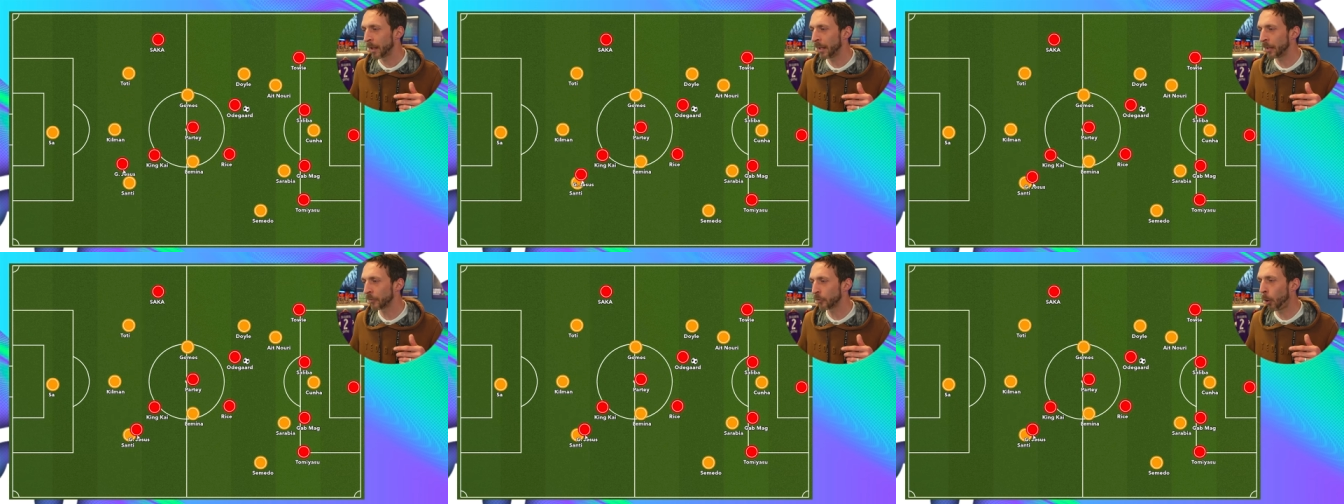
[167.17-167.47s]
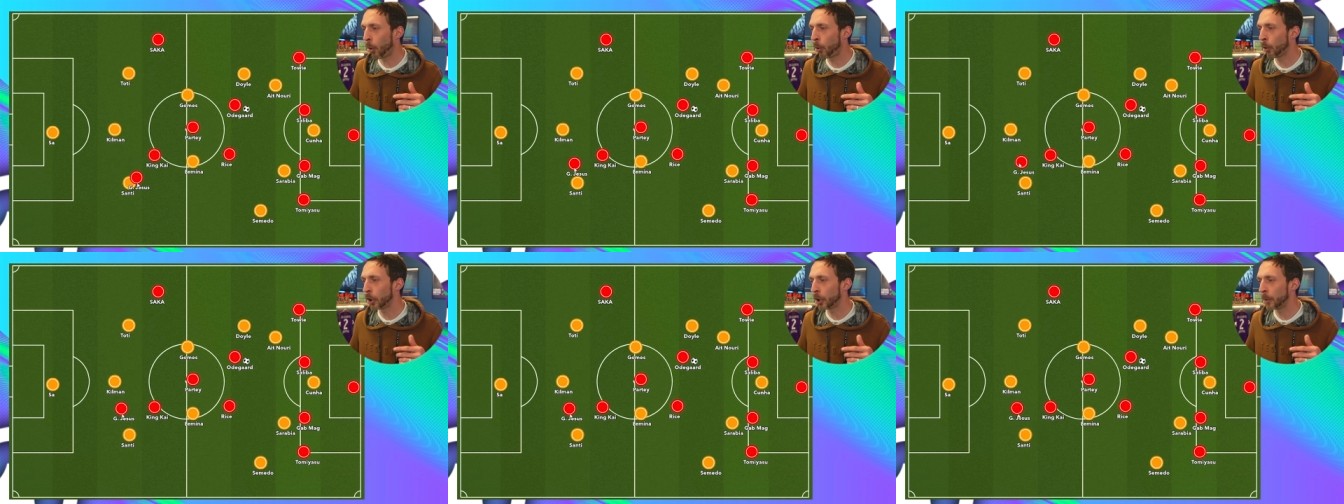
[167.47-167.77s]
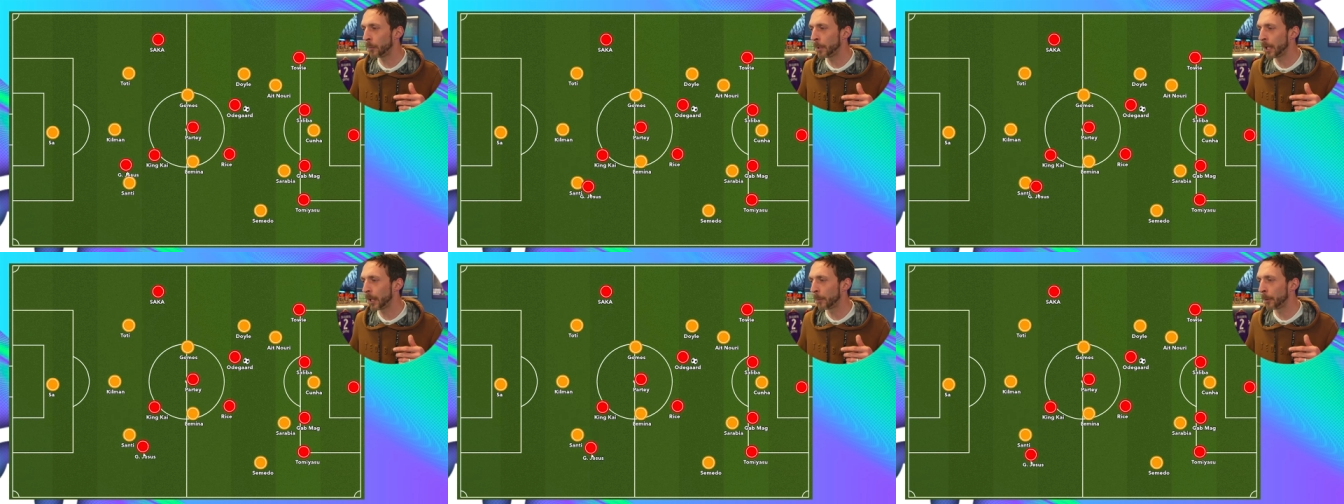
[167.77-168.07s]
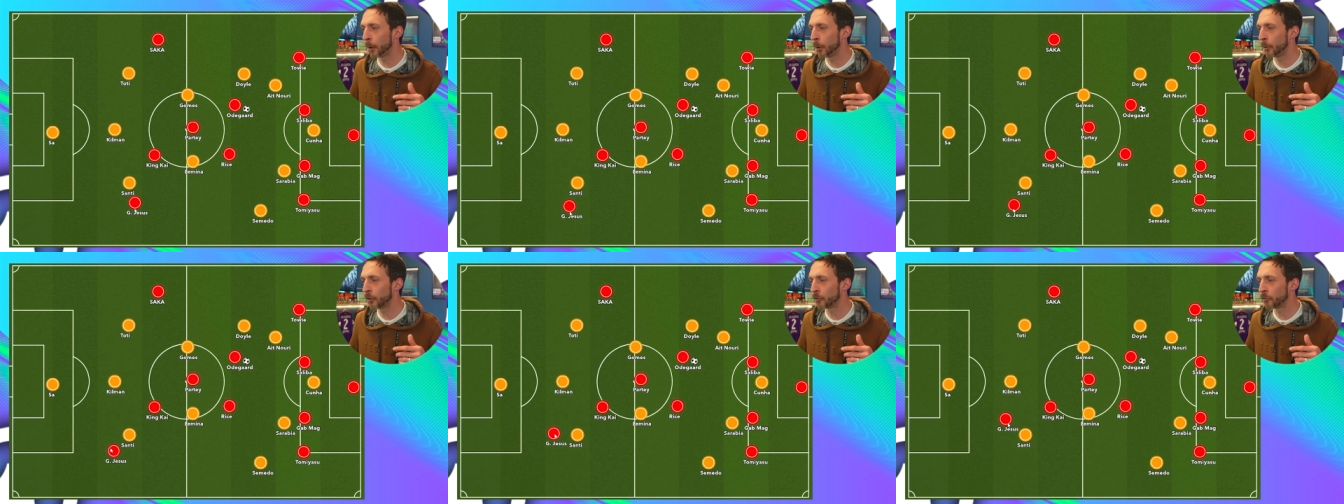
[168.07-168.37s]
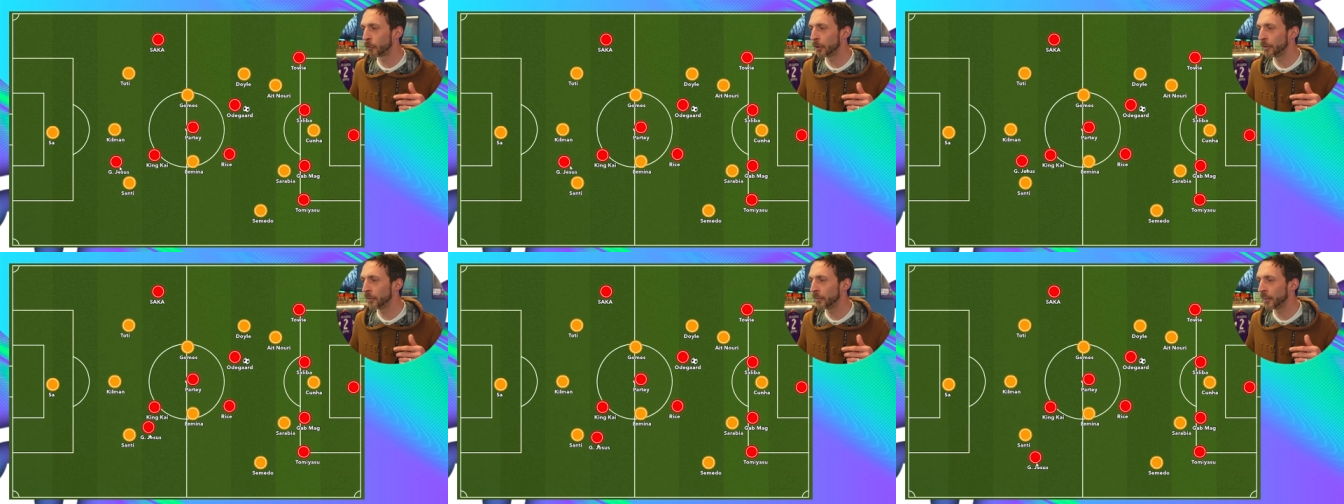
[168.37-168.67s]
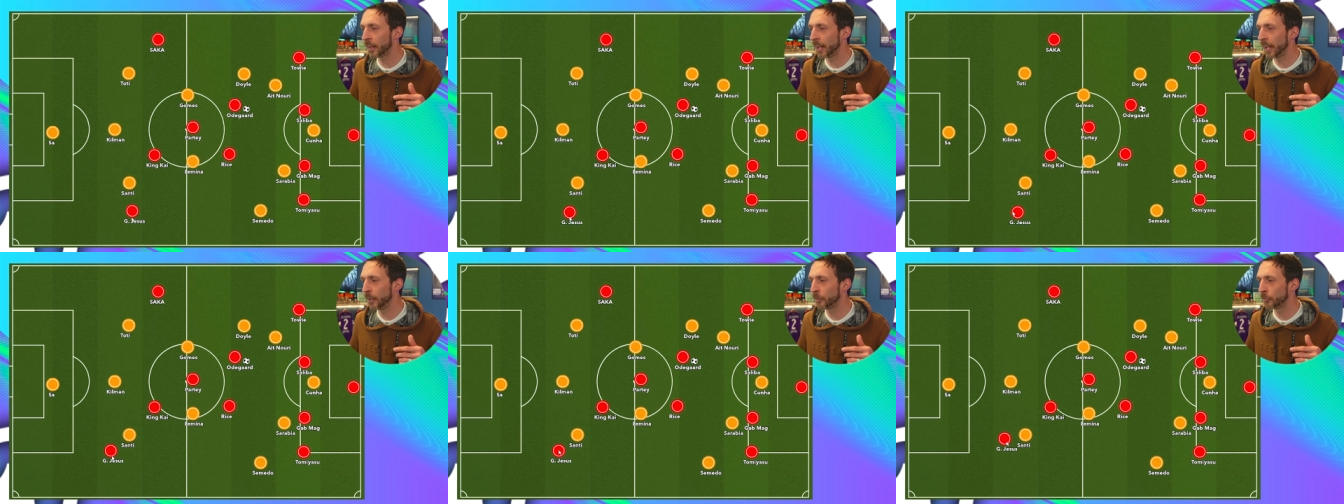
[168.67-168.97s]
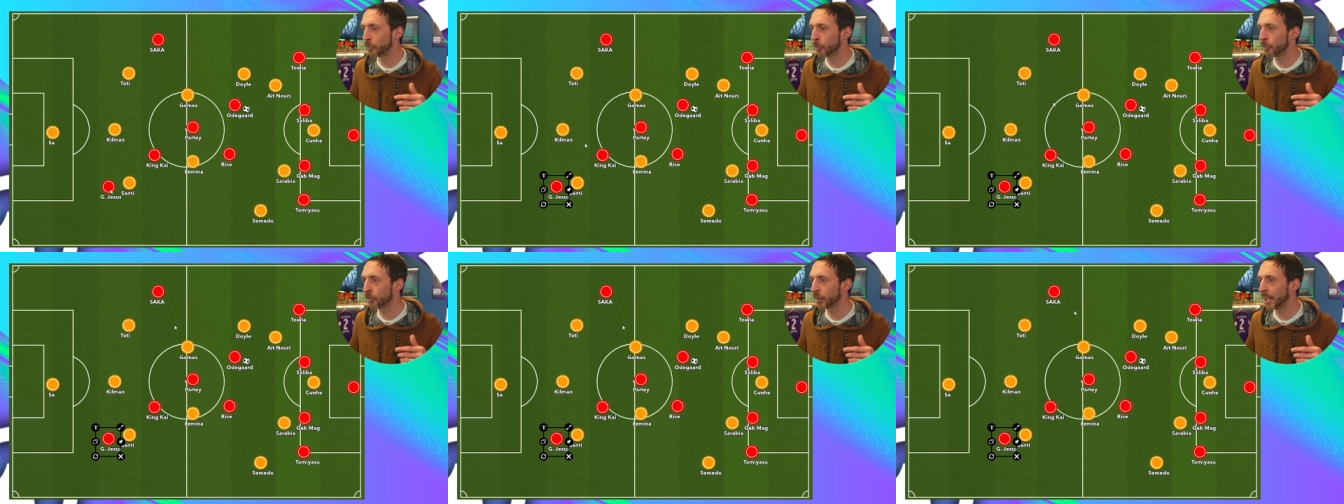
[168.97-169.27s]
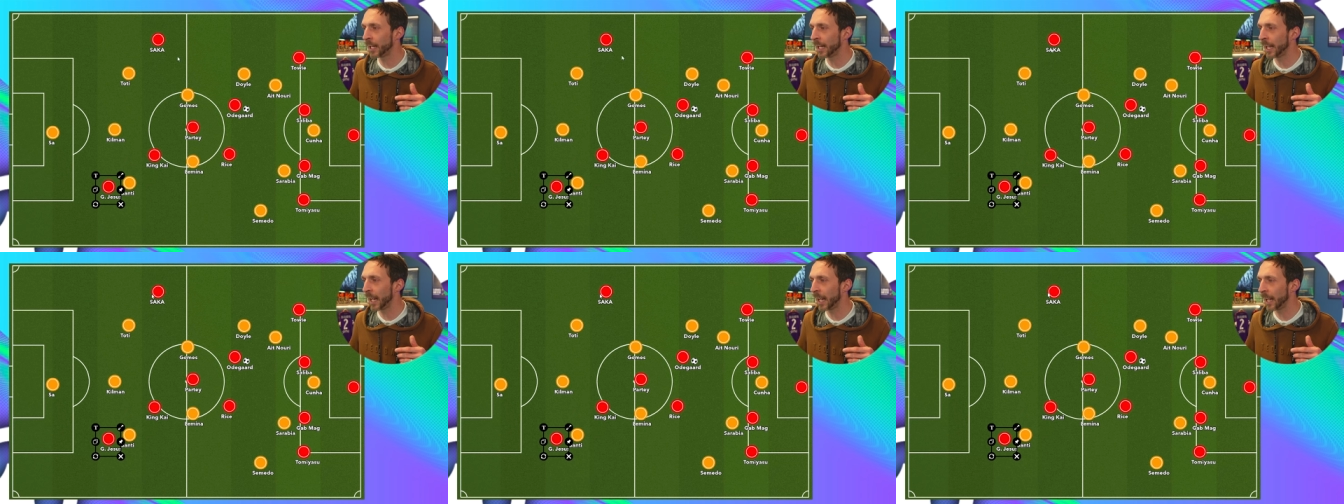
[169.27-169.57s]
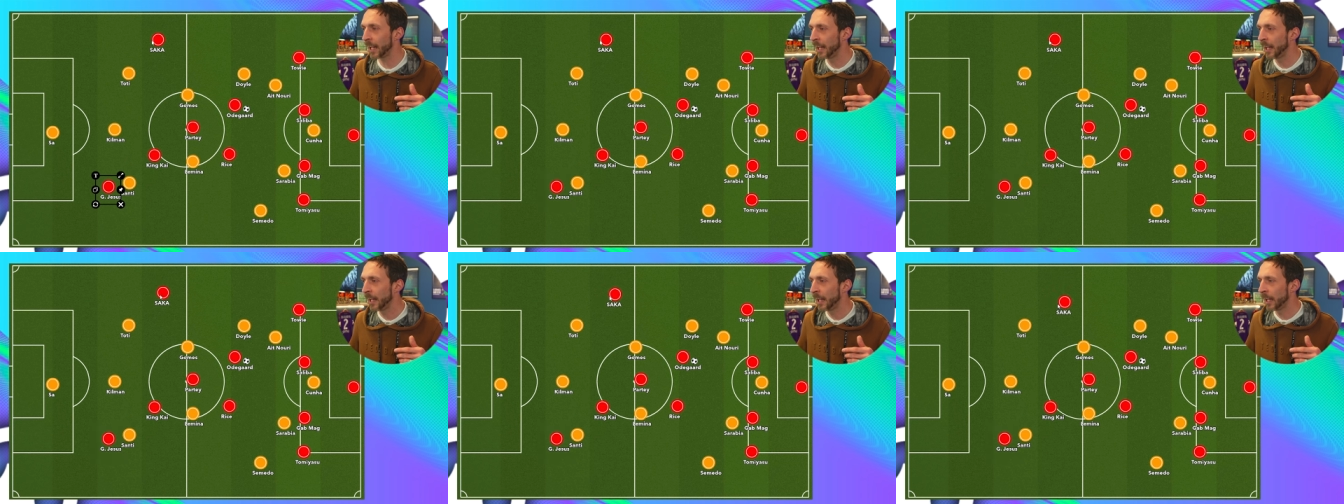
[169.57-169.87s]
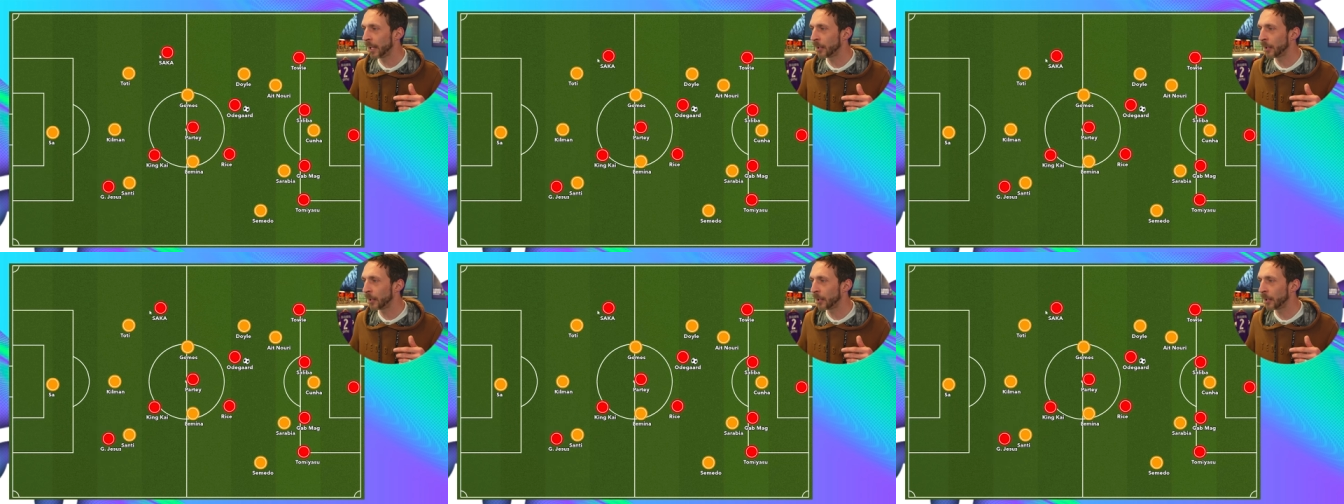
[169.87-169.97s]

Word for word: it's all going to be about the runs that Jesus can get,